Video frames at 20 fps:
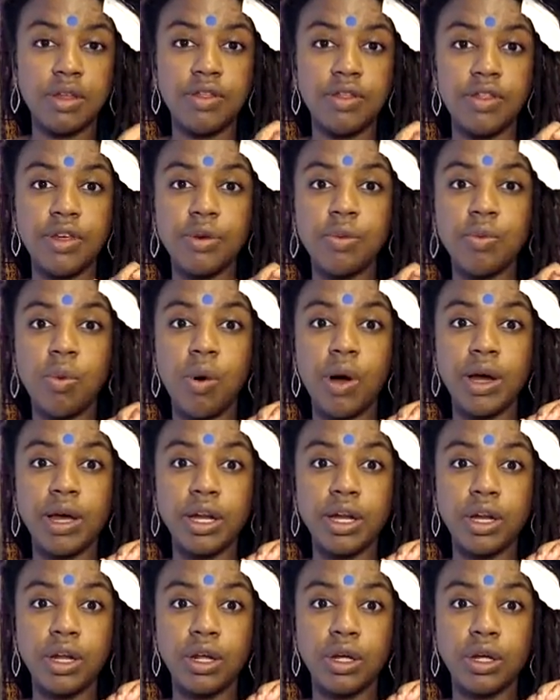than what
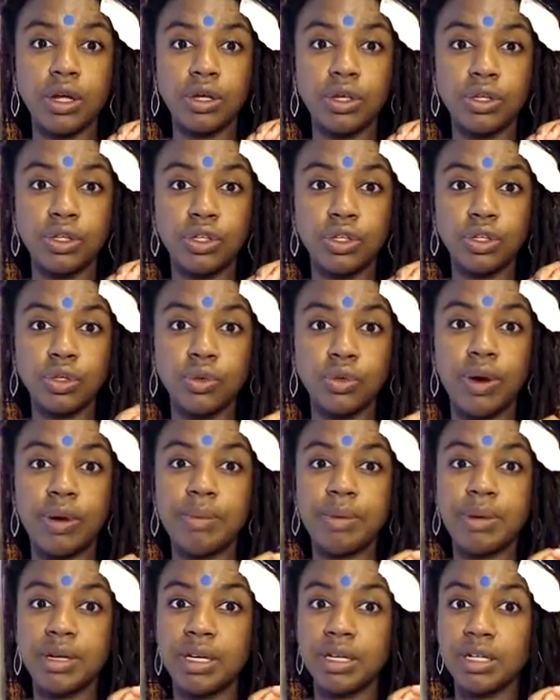you have
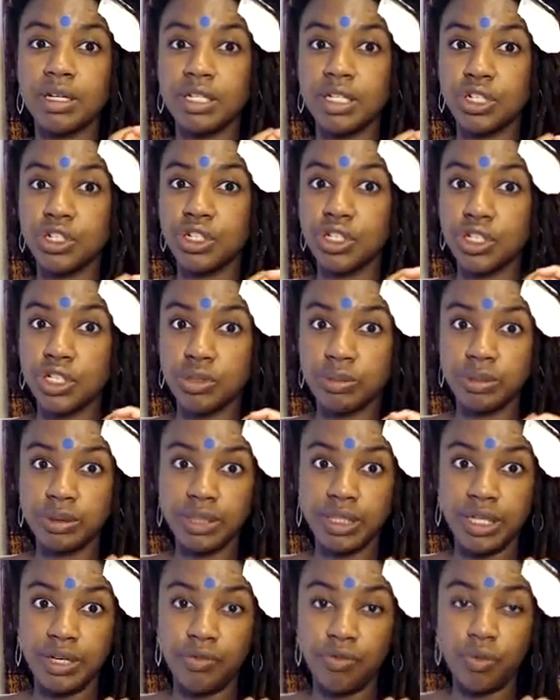been conditioned to
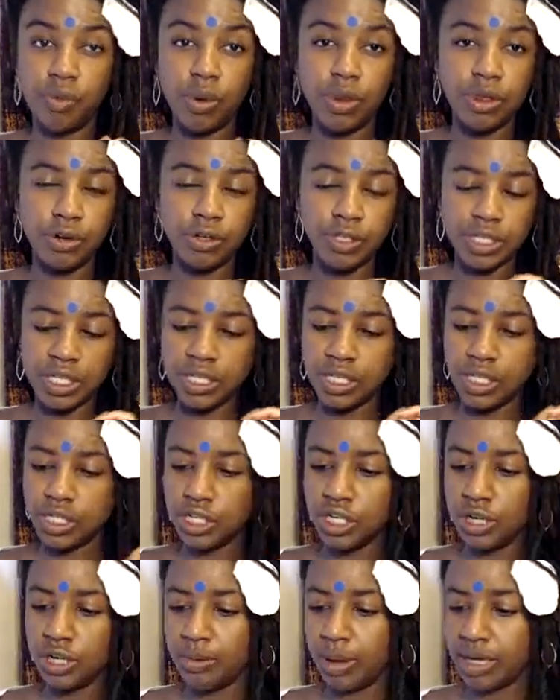believe, whether it's
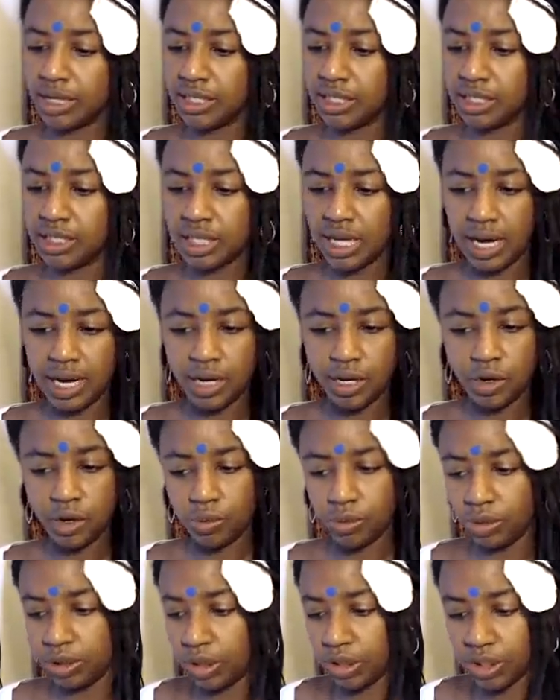conditioning by society or
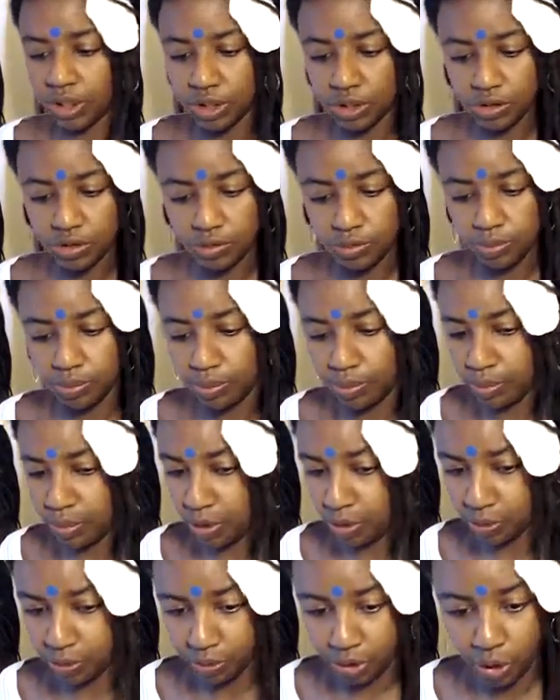religion or
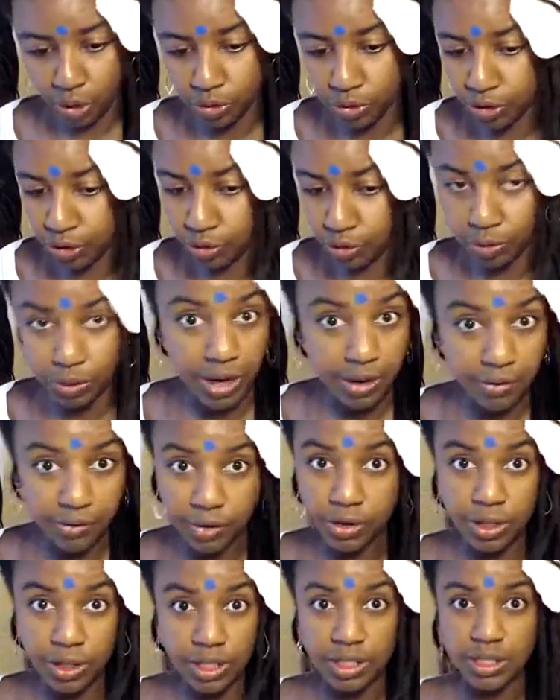culture, whatever
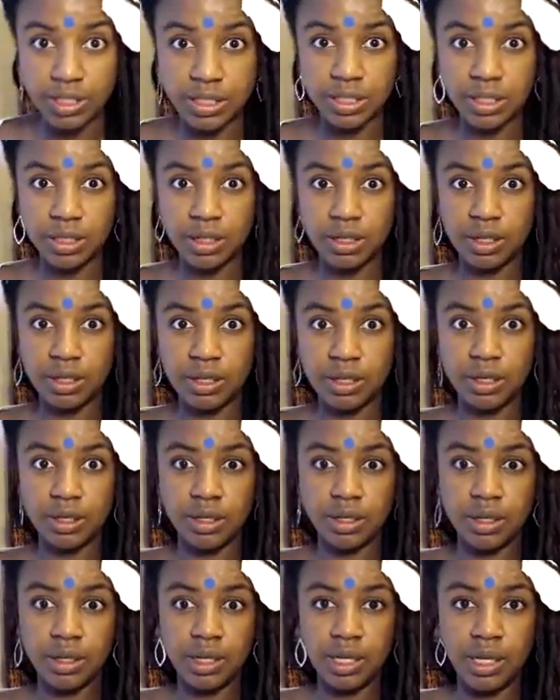it is.
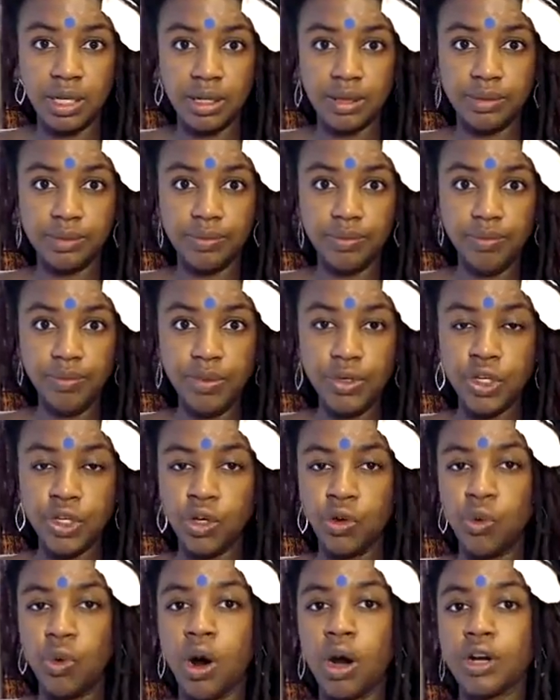
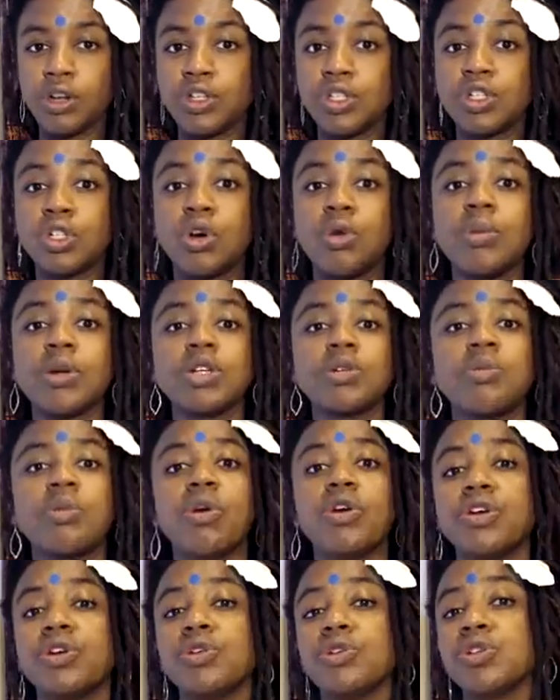You are so much more.
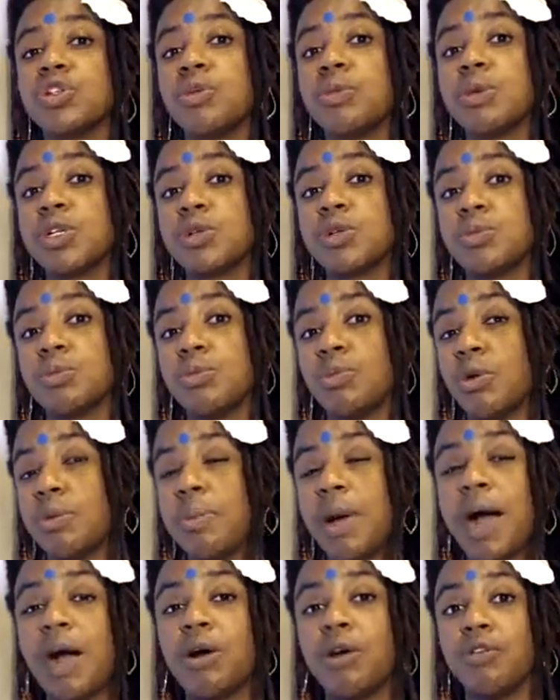You're so much more
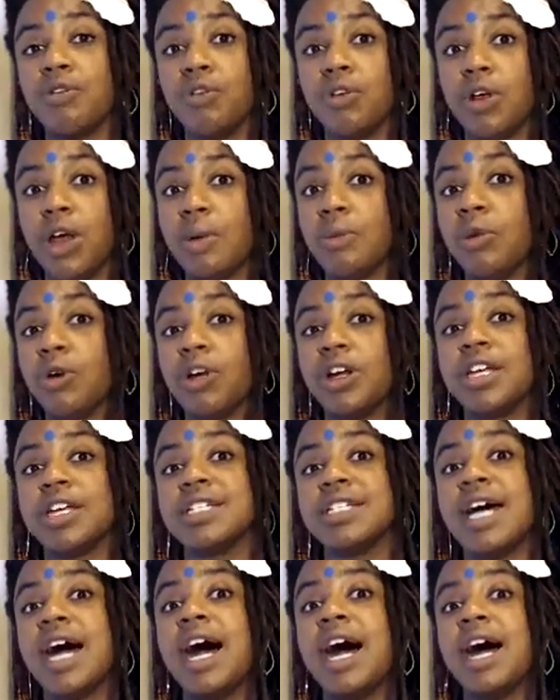powerful. And we're in a
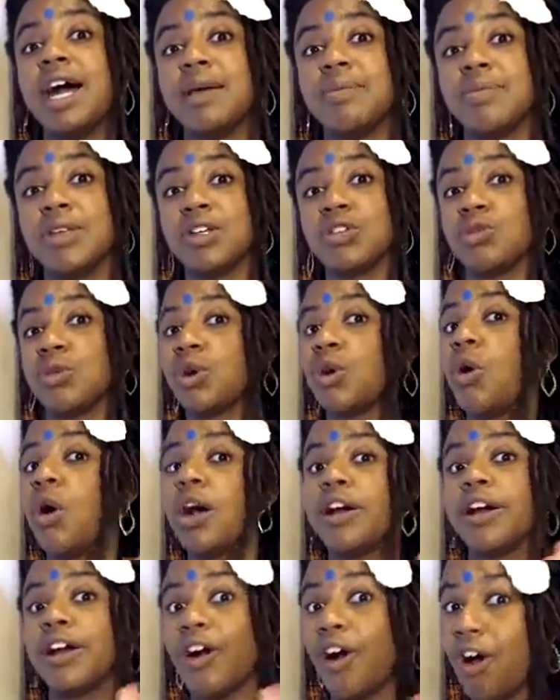time that's
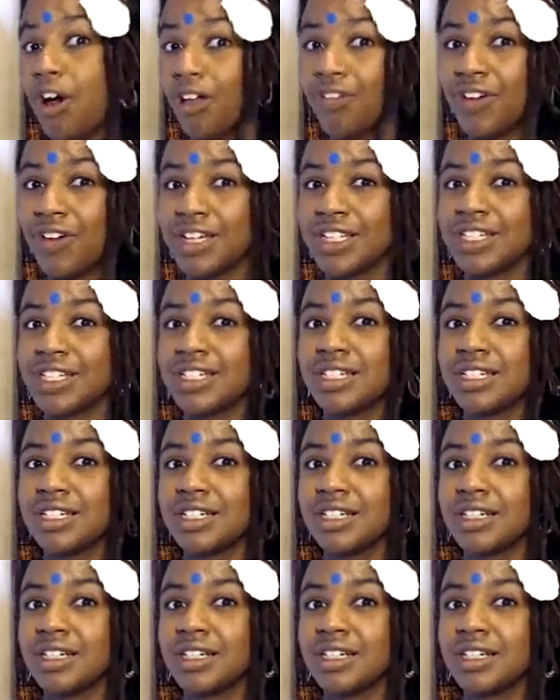requiring all of us